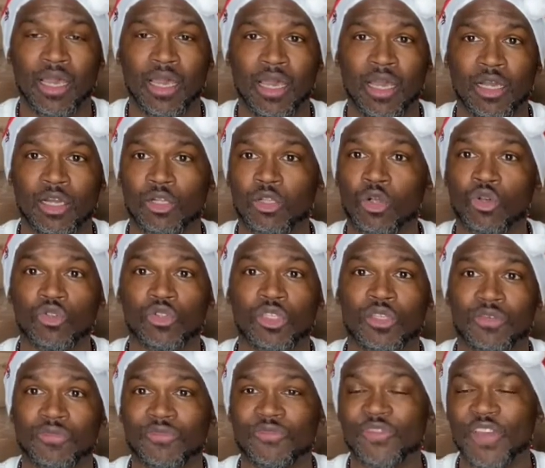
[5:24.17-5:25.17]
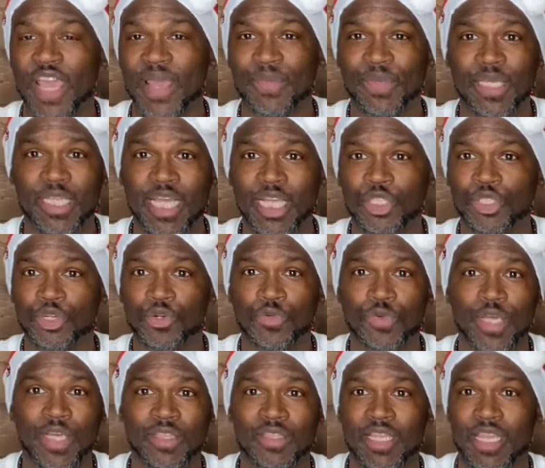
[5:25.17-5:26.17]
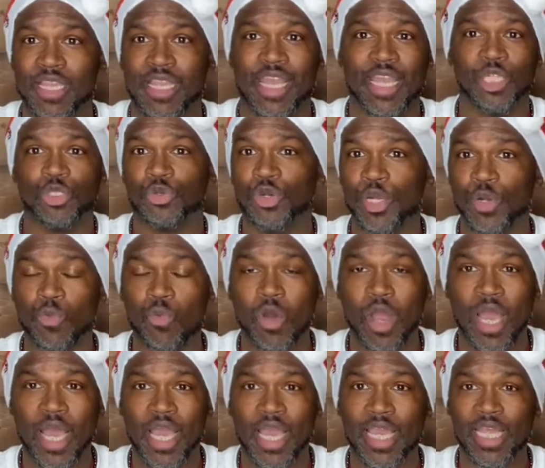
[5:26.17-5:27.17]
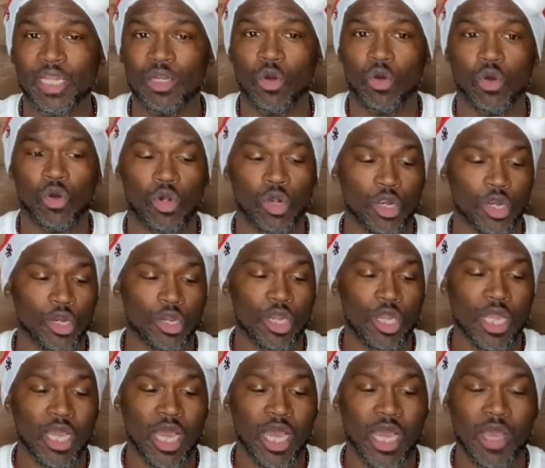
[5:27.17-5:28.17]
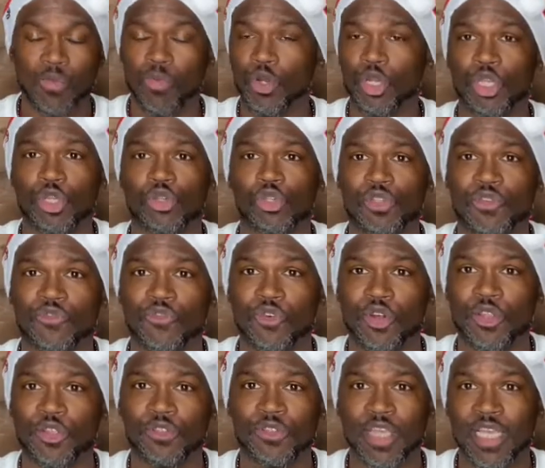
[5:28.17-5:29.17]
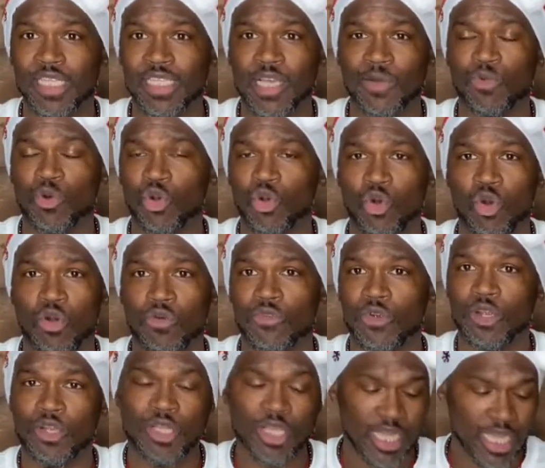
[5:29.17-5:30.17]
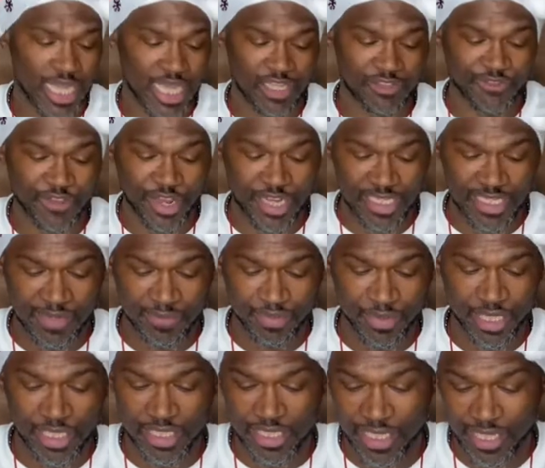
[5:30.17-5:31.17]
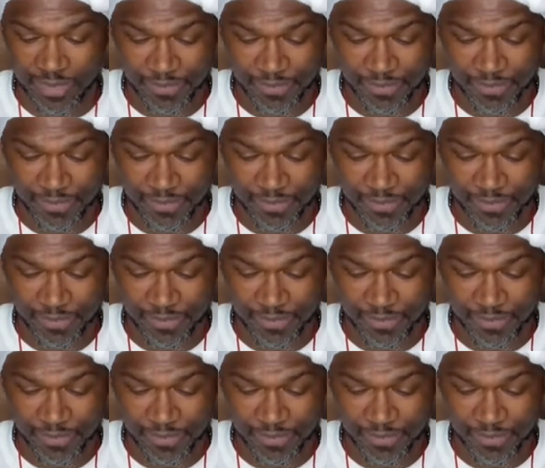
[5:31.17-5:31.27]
close family that you're with and they drink wine or want to use it for other things that we'll go over, it's very simplistic.